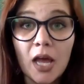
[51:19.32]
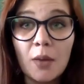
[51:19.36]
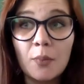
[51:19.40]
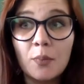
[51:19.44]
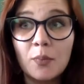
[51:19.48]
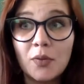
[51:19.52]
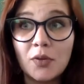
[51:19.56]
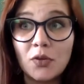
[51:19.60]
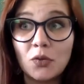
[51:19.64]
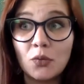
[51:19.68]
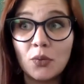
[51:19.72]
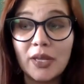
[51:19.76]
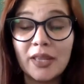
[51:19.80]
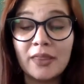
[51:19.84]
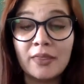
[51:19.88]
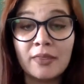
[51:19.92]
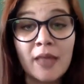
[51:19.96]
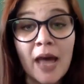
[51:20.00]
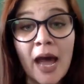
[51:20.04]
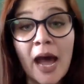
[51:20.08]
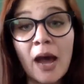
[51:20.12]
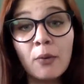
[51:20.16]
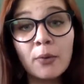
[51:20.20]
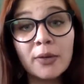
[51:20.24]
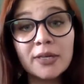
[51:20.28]
between
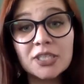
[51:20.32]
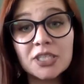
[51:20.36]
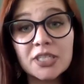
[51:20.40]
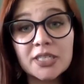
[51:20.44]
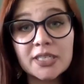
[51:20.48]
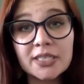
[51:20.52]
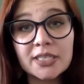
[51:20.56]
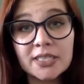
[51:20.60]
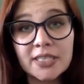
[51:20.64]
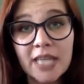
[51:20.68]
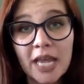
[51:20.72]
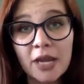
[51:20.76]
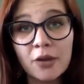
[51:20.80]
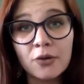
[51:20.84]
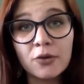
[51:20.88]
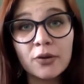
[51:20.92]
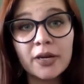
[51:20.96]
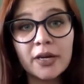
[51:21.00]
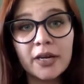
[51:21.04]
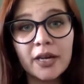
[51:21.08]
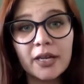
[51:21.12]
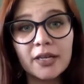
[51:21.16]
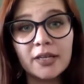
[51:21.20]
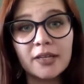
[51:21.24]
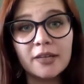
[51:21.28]
that which is
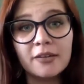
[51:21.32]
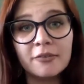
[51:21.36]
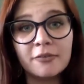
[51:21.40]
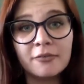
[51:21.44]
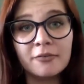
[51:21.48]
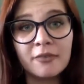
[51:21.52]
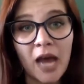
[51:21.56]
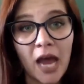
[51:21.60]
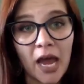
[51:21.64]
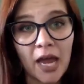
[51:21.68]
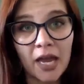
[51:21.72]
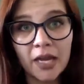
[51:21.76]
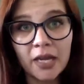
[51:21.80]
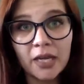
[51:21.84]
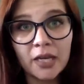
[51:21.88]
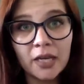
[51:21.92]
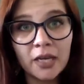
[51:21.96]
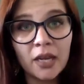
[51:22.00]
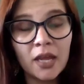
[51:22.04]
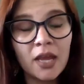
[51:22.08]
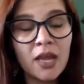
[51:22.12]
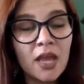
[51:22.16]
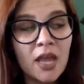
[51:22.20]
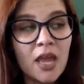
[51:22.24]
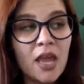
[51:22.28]
sacred and divine
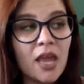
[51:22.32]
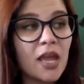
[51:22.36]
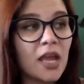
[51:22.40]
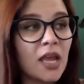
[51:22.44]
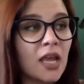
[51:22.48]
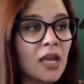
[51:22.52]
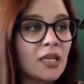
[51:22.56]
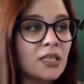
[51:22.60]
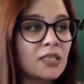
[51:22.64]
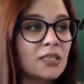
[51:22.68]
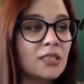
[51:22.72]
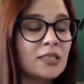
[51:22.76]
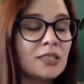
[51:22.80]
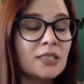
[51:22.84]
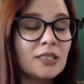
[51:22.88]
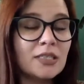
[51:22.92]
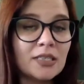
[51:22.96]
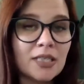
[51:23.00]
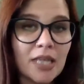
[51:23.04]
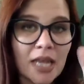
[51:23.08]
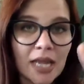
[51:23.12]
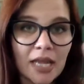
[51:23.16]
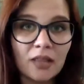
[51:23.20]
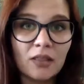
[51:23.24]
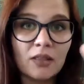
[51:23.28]
and
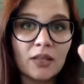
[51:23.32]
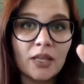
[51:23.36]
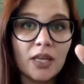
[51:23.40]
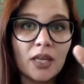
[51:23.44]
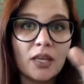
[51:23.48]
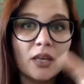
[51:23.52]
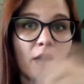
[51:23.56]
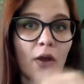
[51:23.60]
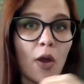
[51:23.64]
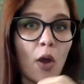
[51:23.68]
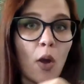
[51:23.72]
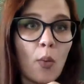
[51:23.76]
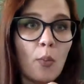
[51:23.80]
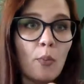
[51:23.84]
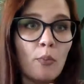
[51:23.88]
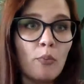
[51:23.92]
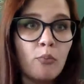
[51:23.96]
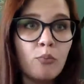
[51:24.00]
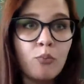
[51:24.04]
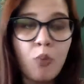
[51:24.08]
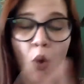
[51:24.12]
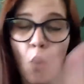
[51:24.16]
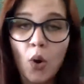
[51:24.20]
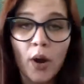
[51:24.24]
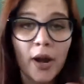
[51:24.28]
daily
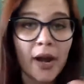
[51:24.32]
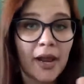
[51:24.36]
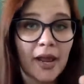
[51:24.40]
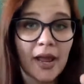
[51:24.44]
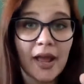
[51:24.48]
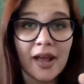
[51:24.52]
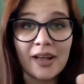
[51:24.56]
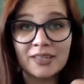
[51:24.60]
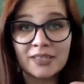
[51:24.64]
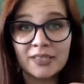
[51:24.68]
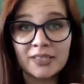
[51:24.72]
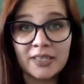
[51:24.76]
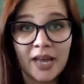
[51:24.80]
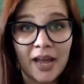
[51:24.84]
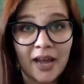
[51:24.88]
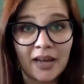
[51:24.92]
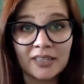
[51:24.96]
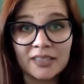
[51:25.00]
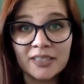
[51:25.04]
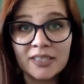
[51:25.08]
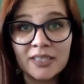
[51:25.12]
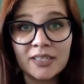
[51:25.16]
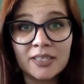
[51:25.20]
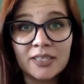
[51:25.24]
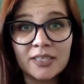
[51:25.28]
boring ass
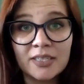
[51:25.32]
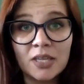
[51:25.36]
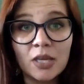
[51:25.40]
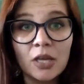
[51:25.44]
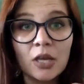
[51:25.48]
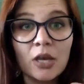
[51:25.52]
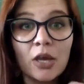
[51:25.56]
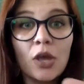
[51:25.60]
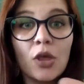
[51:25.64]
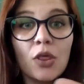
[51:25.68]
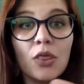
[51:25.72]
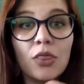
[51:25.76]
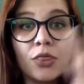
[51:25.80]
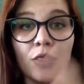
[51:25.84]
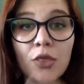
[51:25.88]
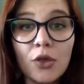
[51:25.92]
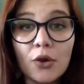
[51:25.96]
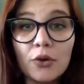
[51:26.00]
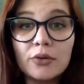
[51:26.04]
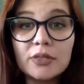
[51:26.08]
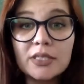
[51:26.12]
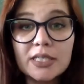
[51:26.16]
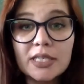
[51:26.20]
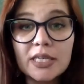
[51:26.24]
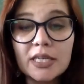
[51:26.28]
tasks.
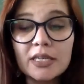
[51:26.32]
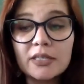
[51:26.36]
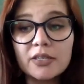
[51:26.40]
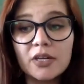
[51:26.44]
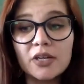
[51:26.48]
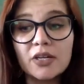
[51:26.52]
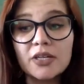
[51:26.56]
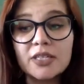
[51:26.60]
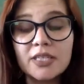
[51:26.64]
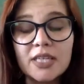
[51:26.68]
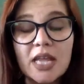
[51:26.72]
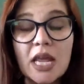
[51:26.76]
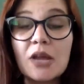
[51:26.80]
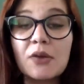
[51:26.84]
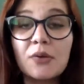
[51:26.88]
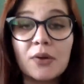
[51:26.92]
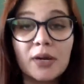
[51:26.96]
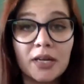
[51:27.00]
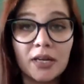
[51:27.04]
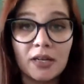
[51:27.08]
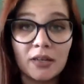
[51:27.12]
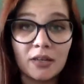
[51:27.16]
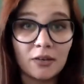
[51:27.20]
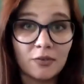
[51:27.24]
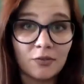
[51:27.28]
Those things are sacred
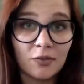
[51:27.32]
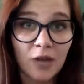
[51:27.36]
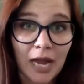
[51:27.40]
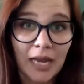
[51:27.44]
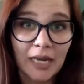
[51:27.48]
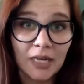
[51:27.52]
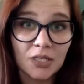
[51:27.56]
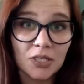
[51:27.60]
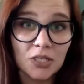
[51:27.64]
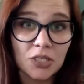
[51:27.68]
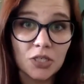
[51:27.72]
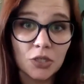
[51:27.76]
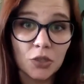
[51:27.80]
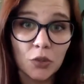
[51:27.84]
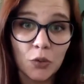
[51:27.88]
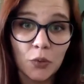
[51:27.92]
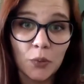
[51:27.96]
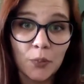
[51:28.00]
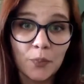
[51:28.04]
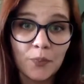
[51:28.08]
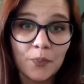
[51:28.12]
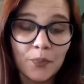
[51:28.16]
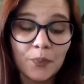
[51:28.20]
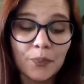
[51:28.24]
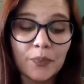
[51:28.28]
and divine too.
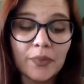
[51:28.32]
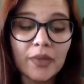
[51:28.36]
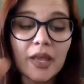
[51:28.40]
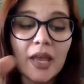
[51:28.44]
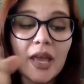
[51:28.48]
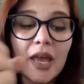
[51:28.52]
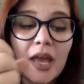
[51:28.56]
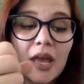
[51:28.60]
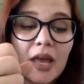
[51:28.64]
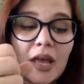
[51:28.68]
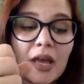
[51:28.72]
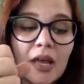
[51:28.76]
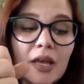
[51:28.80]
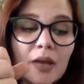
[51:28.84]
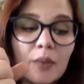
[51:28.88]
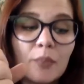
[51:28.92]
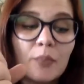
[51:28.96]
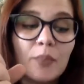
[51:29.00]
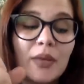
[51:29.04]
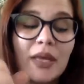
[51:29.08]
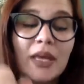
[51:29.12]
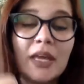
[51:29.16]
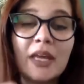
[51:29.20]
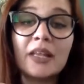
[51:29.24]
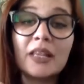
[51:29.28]

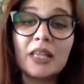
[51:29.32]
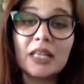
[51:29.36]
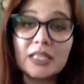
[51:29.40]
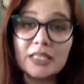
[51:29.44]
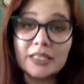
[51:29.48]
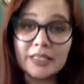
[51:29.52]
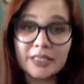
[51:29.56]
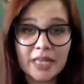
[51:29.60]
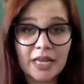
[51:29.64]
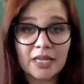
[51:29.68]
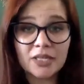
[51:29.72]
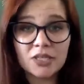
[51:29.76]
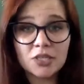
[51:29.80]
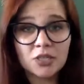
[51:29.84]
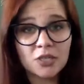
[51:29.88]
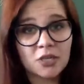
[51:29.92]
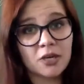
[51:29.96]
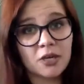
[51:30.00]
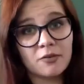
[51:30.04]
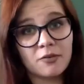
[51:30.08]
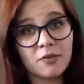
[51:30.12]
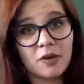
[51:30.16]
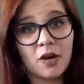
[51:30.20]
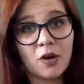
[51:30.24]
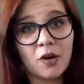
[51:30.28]
Being in the center
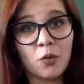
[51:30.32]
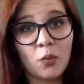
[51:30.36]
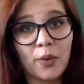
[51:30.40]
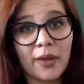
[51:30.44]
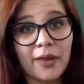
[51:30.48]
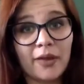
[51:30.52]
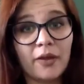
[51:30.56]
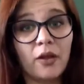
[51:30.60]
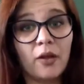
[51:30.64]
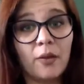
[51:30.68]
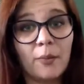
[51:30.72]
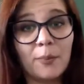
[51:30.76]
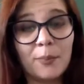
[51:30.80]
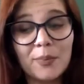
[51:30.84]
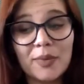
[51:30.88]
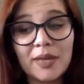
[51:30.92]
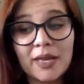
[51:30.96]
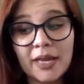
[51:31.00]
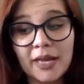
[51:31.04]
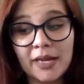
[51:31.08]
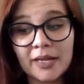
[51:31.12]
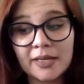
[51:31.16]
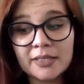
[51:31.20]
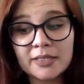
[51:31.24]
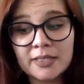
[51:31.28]
of our wheel
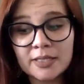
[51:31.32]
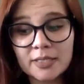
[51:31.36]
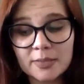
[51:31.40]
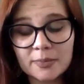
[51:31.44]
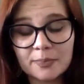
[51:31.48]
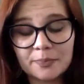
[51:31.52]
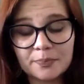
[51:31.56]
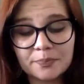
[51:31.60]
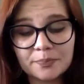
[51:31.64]
means